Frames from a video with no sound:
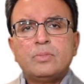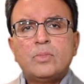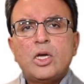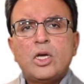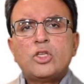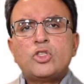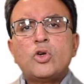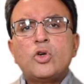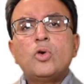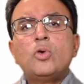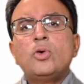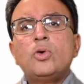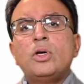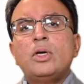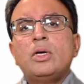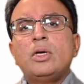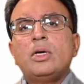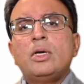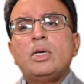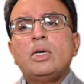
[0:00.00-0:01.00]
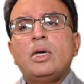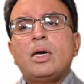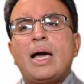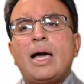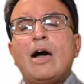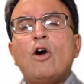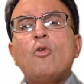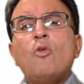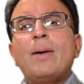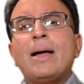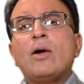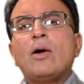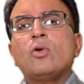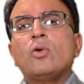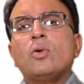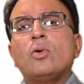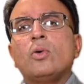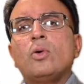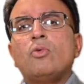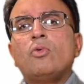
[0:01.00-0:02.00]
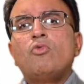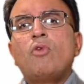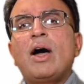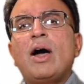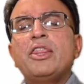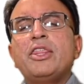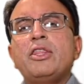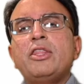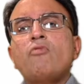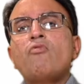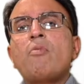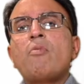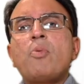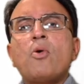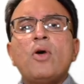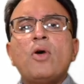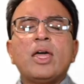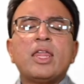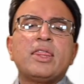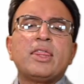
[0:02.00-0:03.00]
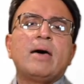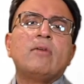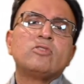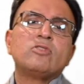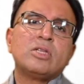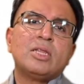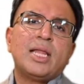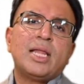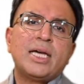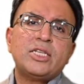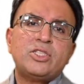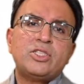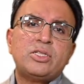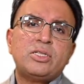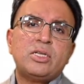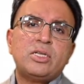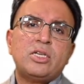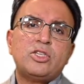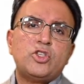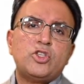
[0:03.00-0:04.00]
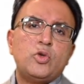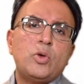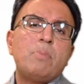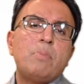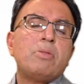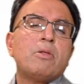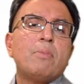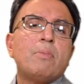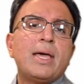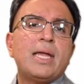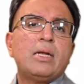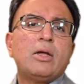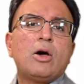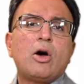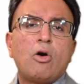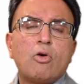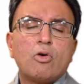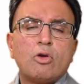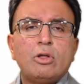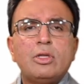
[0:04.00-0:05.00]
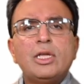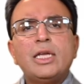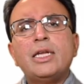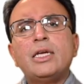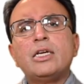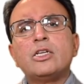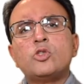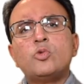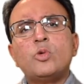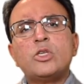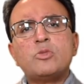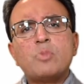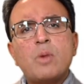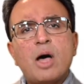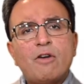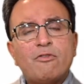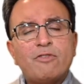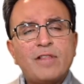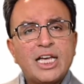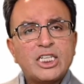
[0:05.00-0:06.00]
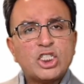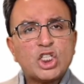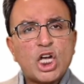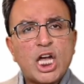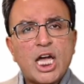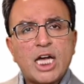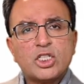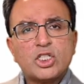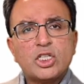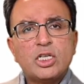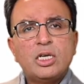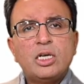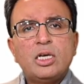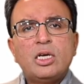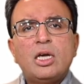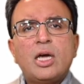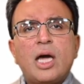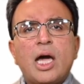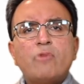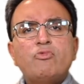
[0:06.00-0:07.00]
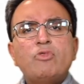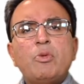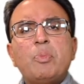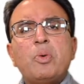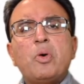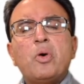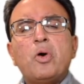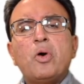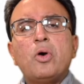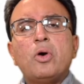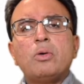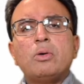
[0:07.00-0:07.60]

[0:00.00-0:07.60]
So how about, rather than reporting 1,000 licenses, you implement Oracle Linux with Smart Flash Cache and report